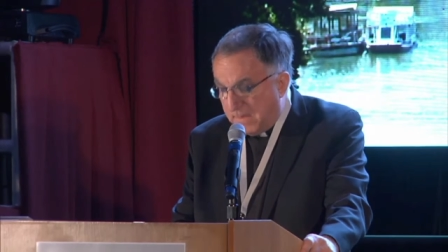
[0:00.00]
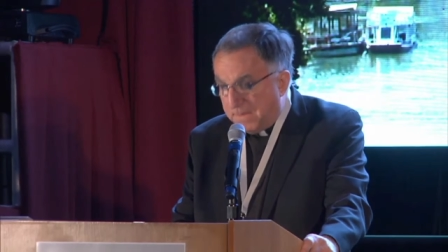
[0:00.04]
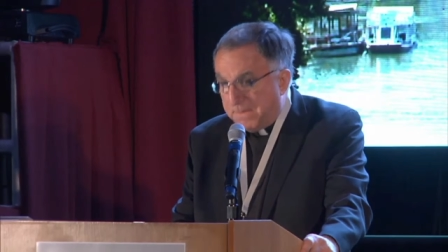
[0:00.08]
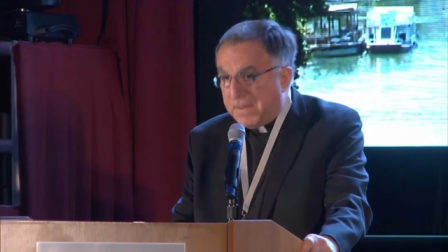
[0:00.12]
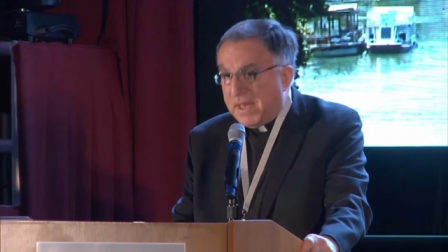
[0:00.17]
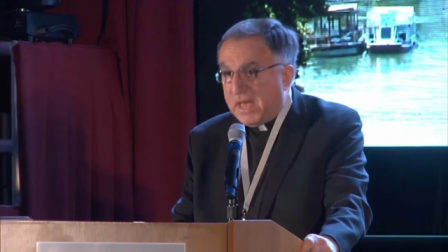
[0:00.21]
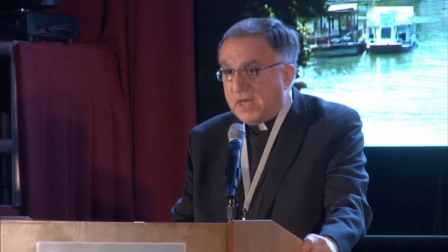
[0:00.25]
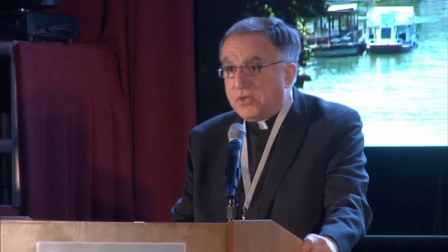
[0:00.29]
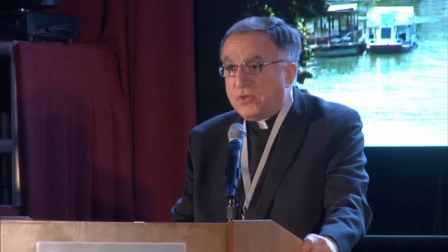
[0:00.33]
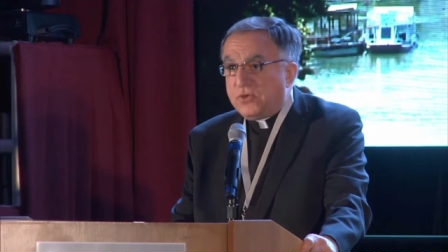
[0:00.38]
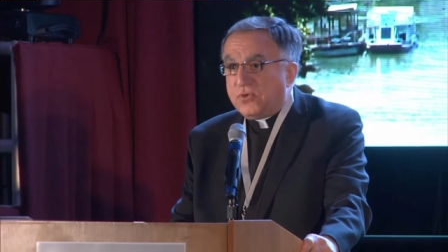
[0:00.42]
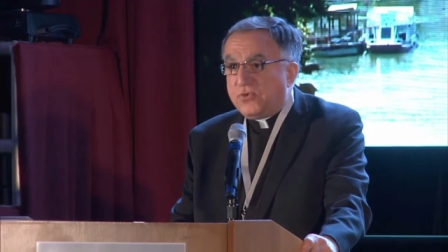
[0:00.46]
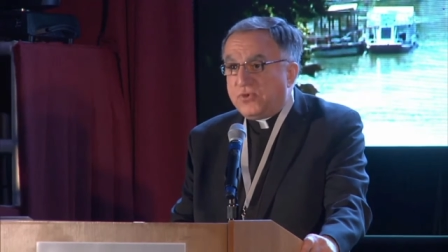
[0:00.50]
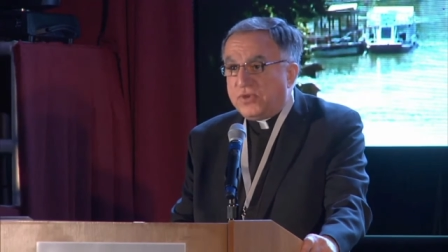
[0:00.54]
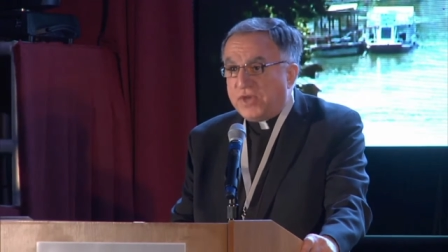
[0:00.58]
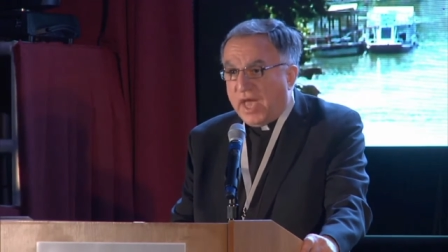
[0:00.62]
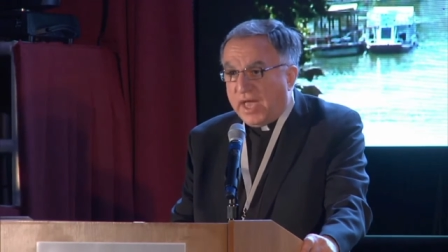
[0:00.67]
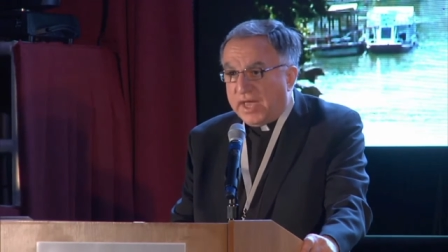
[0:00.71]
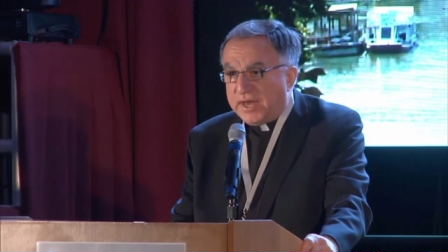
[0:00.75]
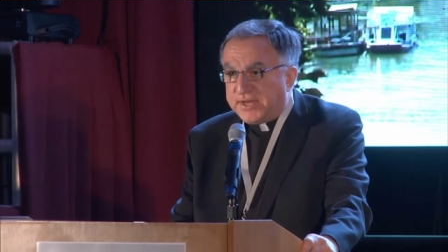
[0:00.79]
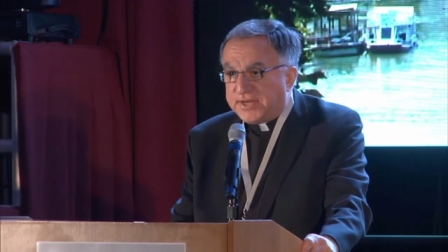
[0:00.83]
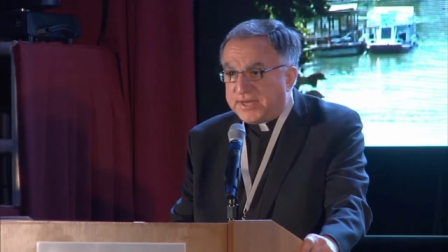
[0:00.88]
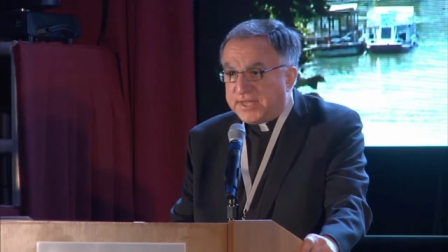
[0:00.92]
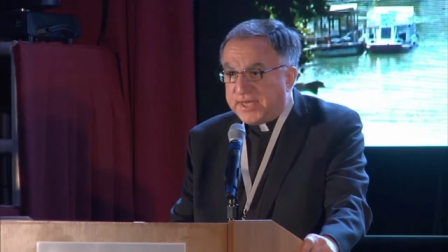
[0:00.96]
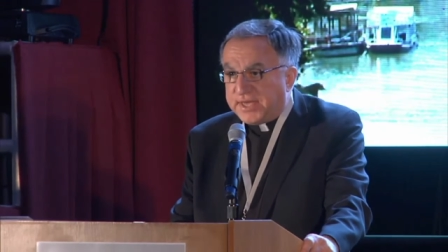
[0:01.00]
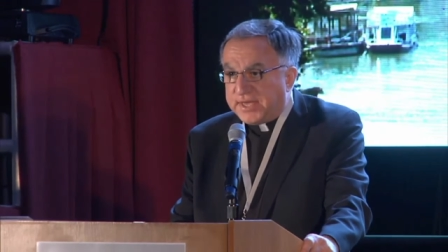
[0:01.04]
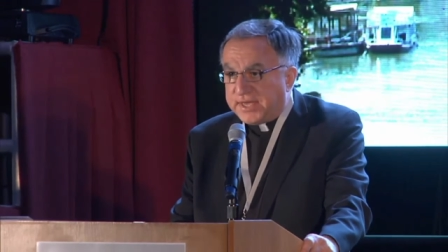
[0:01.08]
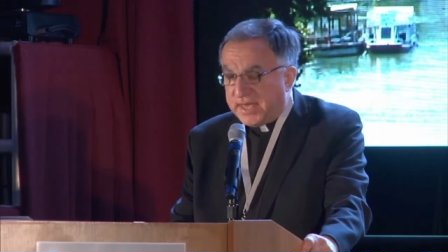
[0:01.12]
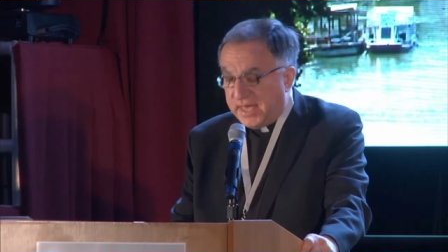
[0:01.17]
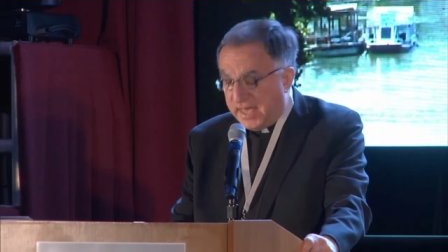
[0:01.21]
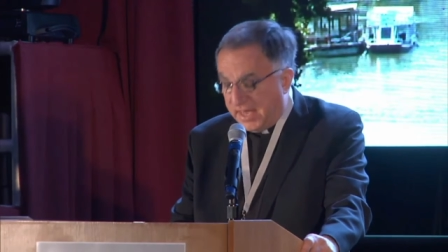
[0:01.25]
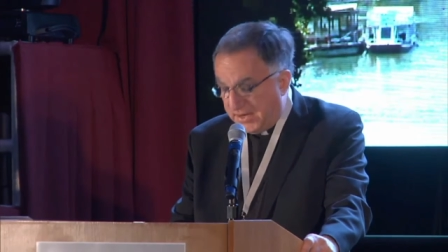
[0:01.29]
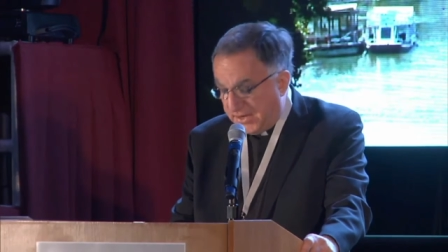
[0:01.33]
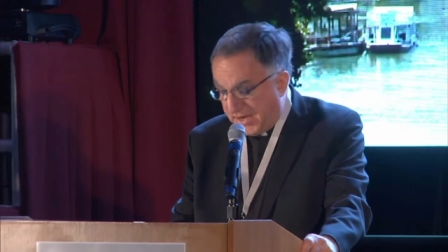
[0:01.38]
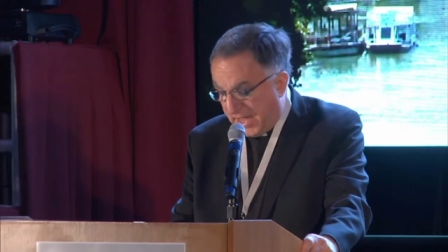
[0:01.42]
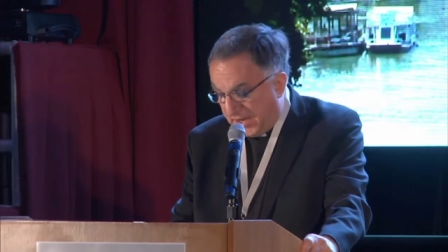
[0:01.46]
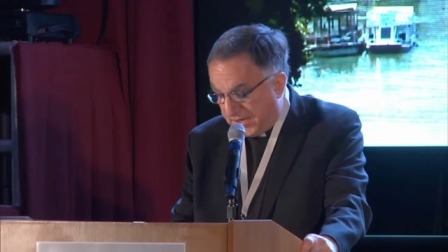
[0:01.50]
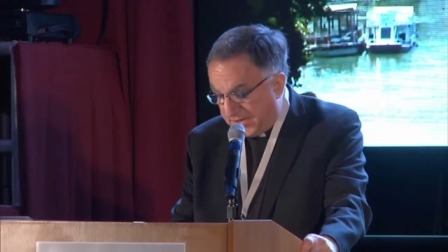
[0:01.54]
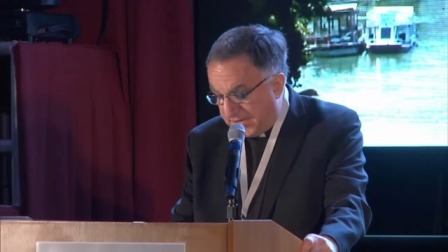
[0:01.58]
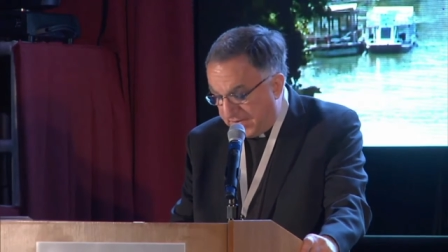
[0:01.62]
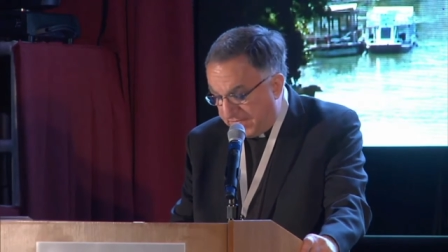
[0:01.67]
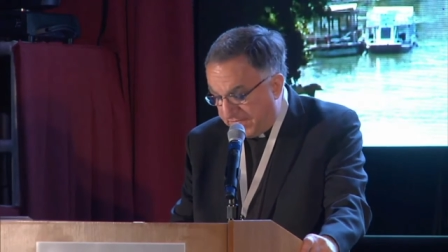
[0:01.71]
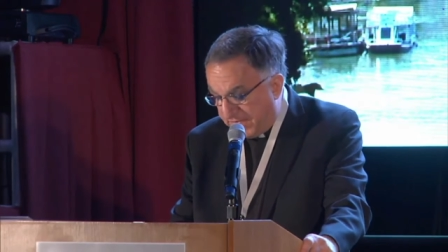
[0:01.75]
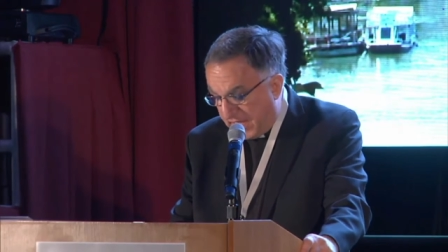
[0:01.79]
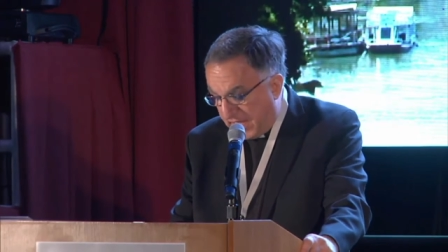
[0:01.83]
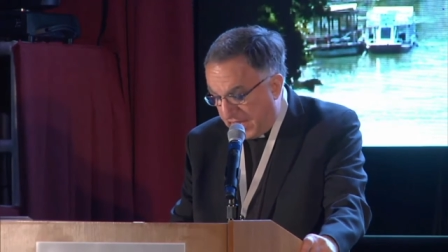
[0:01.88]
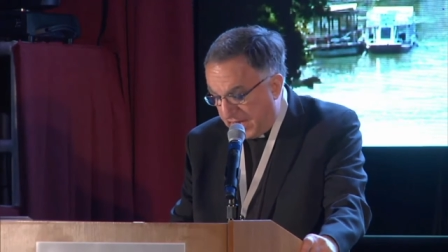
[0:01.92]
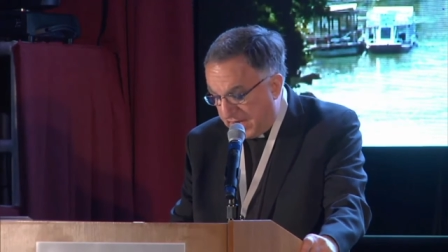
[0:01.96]
by uniting and not
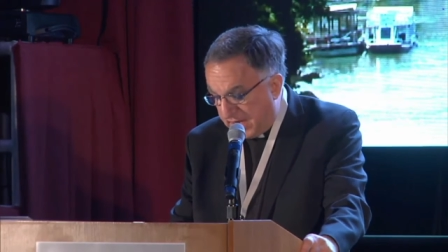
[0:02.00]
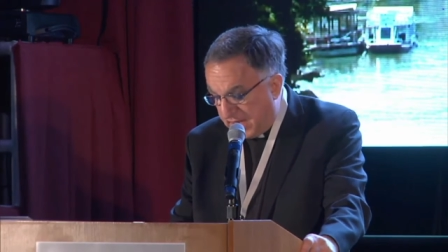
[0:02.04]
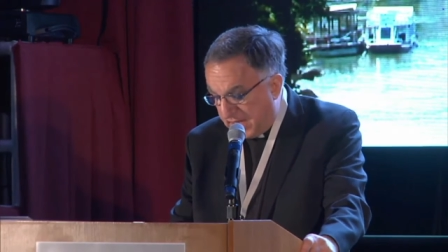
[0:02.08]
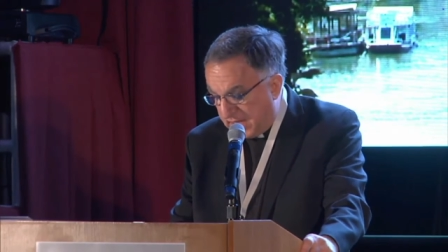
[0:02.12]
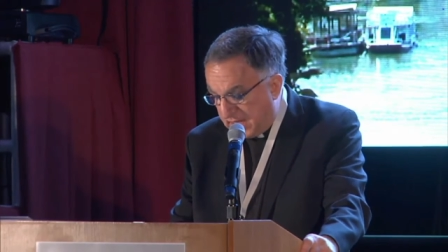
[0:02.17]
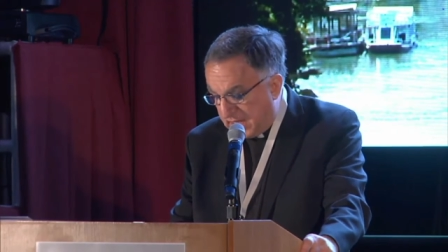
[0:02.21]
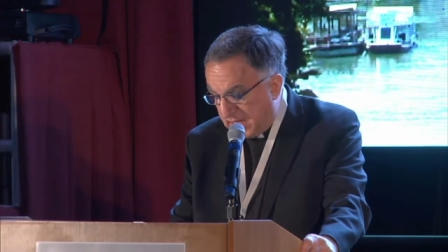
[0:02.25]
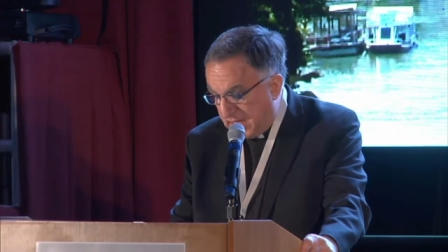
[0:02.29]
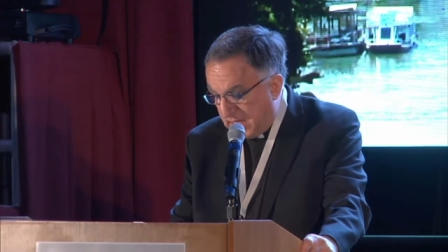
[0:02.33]
dividing,